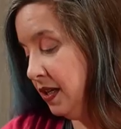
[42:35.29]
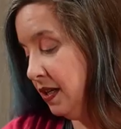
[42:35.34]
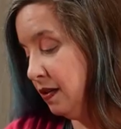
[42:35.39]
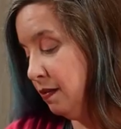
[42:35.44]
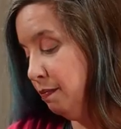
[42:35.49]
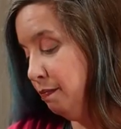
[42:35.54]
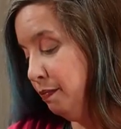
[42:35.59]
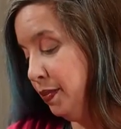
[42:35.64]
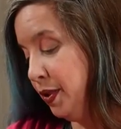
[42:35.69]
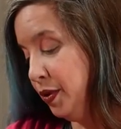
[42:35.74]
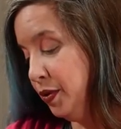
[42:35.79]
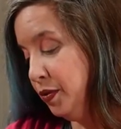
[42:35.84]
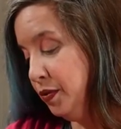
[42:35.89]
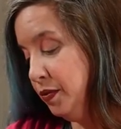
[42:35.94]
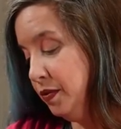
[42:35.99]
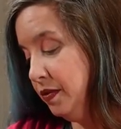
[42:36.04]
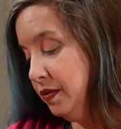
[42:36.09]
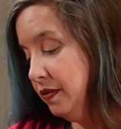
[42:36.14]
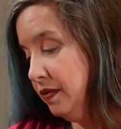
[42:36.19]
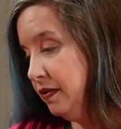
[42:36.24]
need a
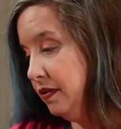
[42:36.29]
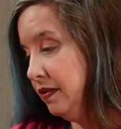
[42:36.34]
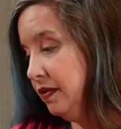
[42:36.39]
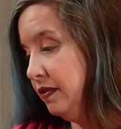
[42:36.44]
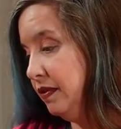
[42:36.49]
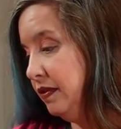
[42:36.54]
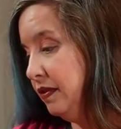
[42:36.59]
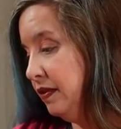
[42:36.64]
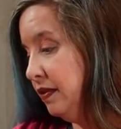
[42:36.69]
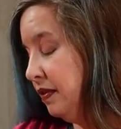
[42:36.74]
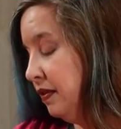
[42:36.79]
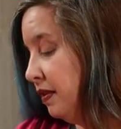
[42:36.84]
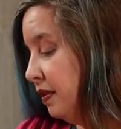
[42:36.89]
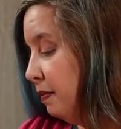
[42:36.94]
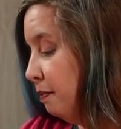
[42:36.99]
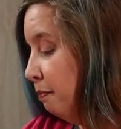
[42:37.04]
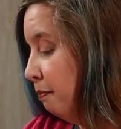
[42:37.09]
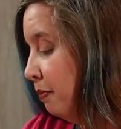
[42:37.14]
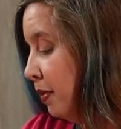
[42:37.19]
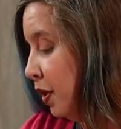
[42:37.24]
boat.
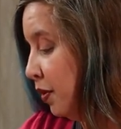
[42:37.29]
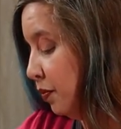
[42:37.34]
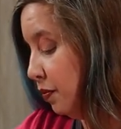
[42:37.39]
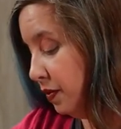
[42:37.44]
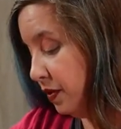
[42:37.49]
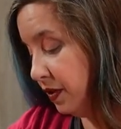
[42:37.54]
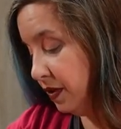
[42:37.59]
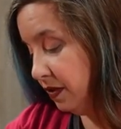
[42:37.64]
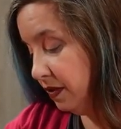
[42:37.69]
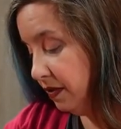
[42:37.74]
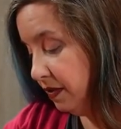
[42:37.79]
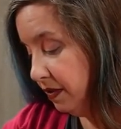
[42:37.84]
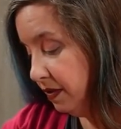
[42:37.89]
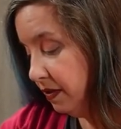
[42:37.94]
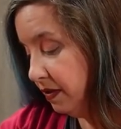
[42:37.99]
Boat.